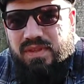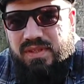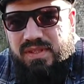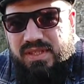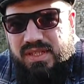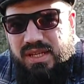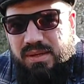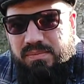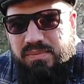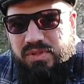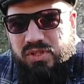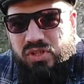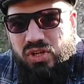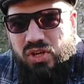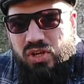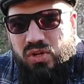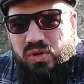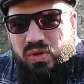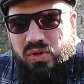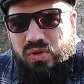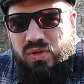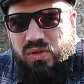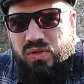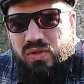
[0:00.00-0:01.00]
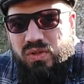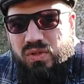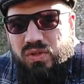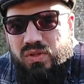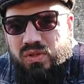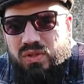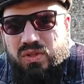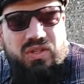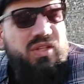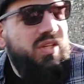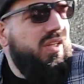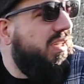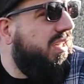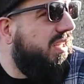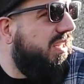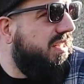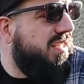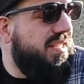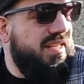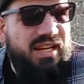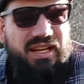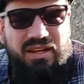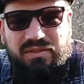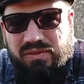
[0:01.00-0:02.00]
Tip 2
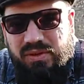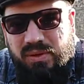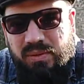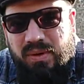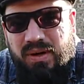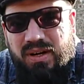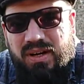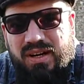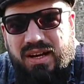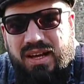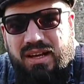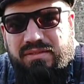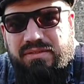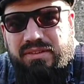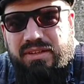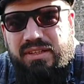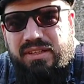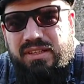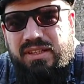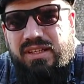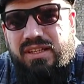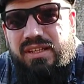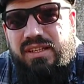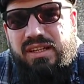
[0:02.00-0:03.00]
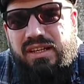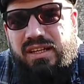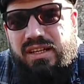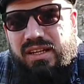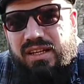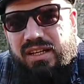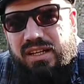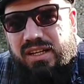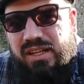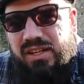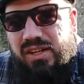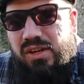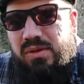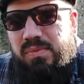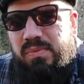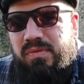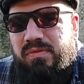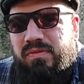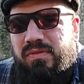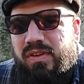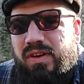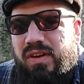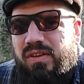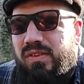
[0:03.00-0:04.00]
is, if you are having an
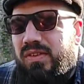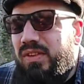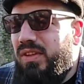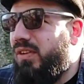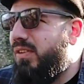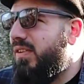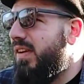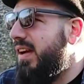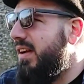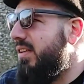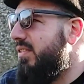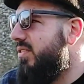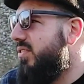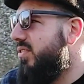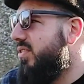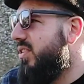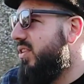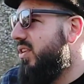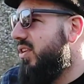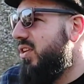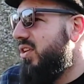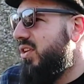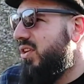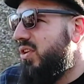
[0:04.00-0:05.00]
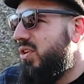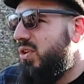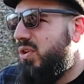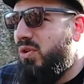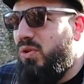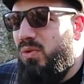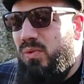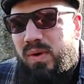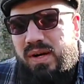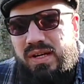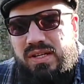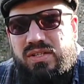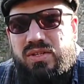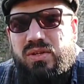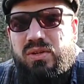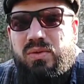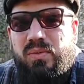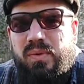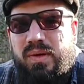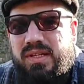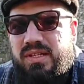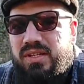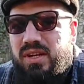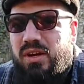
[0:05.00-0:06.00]
open fire on the ground, always
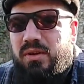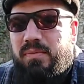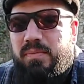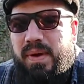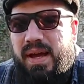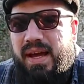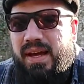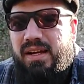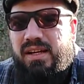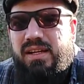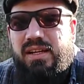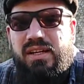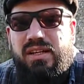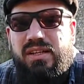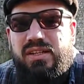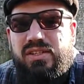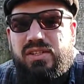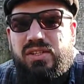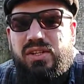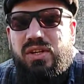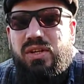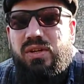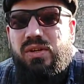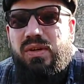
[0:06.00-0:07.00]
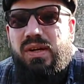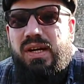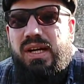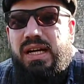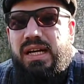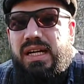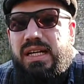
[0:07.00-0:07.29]
go back to